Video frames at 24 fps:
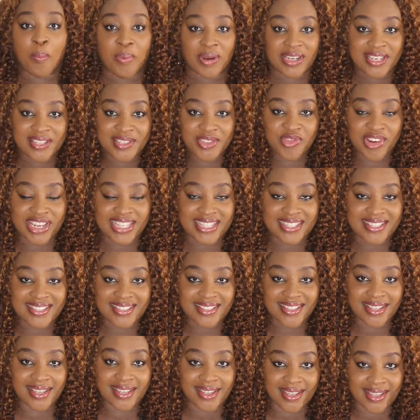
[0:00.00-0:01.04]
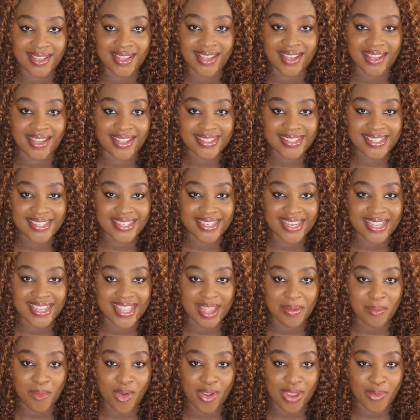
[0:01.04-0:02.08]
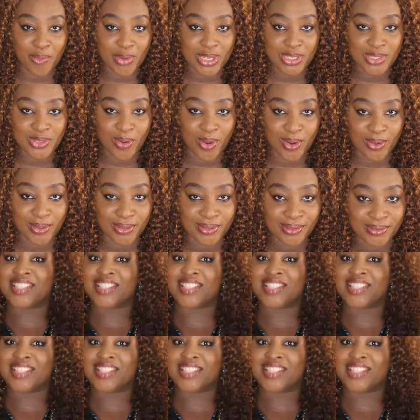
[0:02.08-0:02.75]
body strength. Chineke boy, Winsuoko.